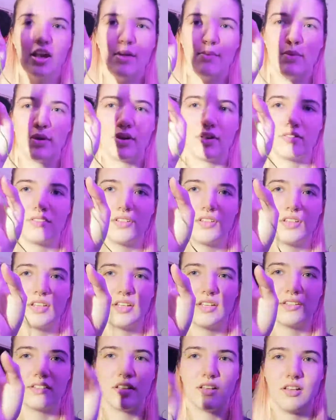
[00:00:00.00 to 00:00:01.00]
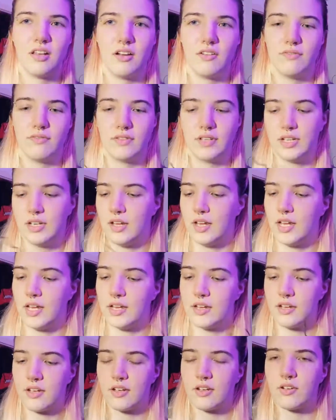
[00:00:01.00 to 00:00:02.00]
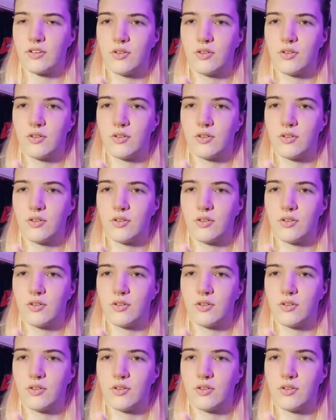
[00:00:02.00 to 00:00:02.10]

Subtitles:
because of these lovely like